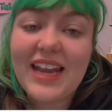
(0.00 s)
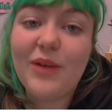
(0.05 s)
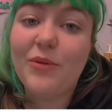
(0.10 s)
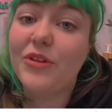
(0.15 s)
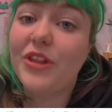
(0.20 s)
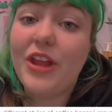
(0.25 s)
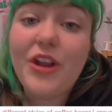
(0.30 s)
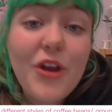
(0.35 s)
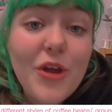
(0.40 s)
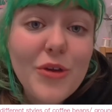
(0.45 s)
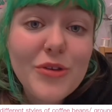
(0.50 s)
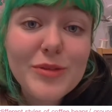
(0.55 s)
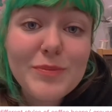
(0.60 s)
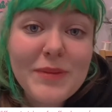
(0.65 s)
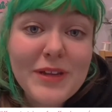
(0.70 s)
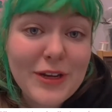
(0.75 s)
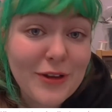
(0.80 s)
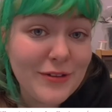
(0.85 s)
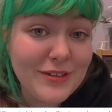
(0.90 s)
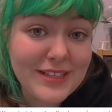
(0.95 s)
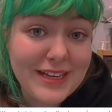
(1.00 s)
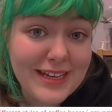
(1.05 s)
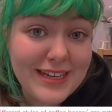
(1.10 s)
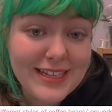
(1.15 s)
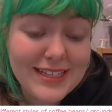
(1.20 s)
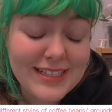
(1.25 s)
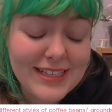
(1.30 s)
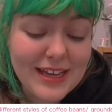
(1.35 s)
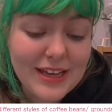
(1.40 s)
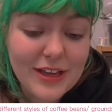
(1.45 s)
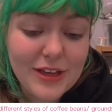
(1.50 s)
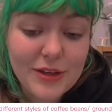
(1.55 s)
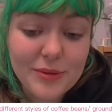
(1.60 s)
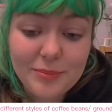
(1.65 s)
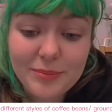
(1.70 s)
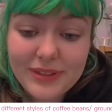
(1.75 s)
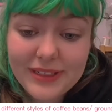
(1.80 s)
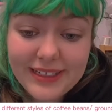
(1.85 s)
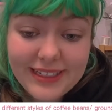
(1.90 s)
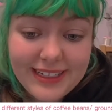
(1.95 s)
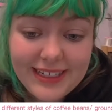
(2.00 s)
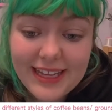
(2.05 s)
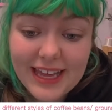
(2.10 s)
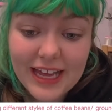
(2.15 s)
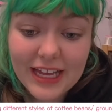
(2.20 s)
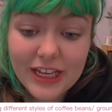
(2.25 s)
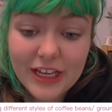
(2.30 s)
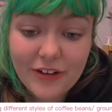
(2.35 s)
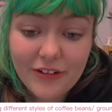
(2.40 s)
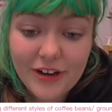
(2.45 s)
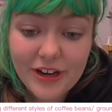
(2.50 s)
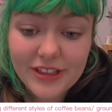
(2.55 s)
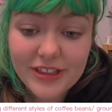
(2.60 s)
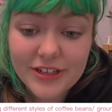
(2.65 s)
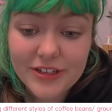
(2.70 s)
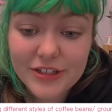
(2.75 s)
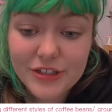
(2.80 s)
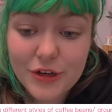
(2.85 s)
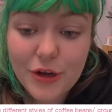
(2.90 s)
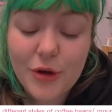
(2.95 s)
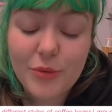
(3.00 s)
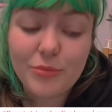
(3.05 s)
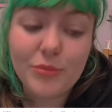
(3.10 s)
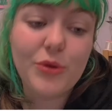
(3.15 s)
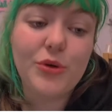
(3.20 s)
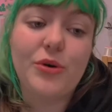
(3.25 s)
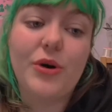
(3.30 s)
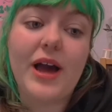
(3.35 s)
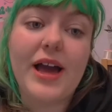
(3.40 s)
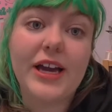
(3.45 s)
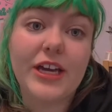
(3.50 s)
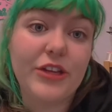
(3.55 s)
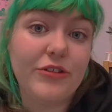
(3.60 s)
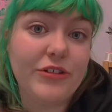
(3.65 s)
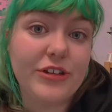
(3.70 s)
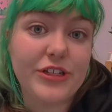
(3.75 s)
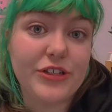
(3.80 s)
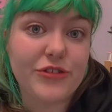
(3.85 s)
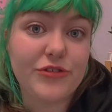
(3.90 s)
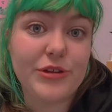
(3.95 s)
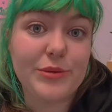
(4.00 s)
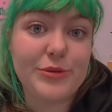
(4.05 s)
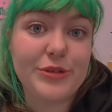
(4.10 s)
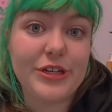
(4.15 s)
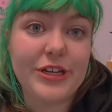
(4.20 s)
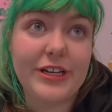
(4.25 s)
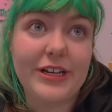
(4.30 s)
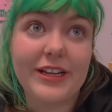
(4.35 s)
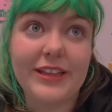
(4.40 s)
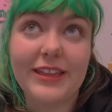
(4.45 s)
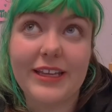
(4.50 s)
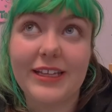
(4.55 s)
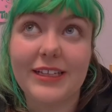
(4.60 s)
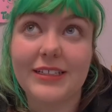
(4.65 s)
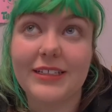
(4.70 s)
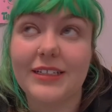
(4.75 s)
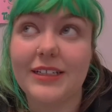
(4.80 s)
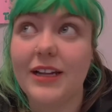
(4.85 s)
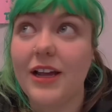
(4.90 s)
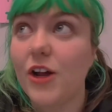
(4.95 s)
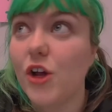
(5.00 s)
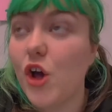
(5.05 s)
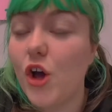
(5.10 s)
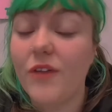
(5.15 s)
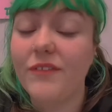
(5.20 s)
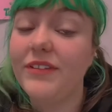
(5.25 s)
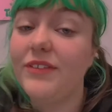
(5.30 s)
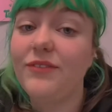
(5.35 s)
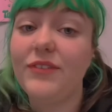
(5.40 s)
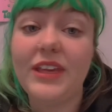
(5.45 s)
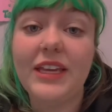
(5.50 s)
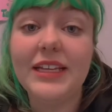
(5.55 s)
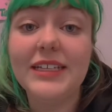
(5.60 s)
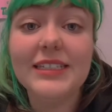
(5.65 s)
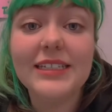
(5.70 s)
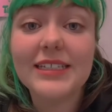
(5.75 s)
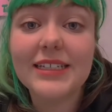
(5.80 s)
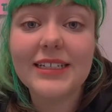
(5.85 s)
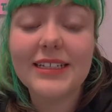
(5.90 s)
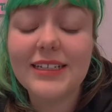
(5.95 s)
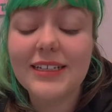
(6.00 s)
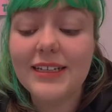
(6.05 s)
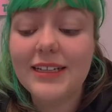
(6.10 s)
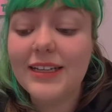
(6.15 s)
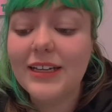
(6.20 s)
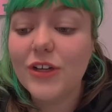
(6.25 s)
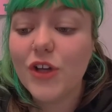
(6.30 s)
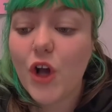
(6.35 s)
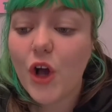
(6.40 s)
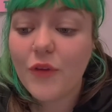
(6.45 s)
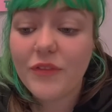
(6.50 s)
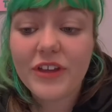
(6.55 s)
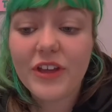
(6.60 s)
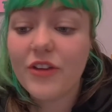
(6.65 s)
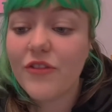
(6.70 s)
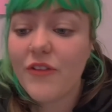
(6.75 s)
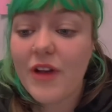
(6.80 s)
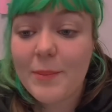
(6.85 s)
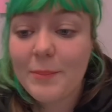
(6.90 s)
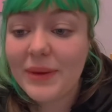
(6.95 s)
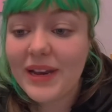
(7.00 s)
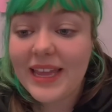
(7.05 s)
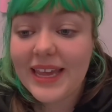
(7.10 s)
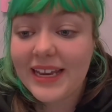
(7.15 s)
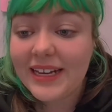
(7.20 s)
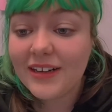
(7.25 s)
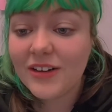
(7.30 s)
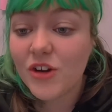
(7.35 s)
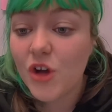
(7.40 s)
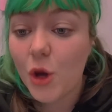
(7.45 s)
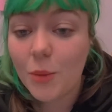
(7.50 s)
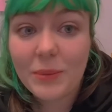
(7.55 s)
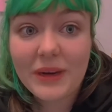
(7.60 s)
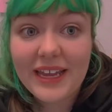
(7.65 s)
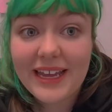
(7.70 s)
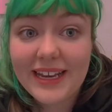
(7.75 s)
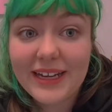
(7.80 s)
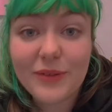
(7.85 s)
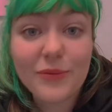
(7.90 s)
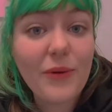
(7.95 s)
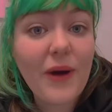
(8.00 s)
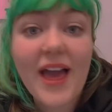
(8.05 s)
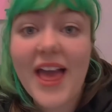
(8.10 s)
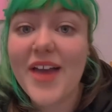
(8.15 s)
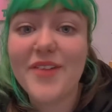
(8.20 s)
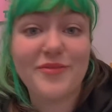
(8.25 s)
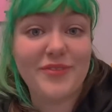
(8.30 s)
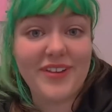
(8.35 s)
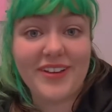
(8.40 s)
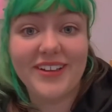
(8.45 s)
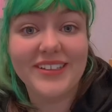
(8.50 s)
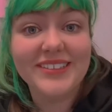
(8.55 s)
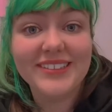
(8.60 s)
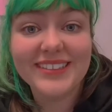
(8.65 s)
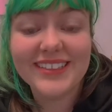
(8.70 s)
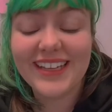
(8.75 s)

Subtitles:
that knows me knows that is completely accurate. There is not a more accurate description than a coffee fiend, coffee gremlin, goblin, whatever.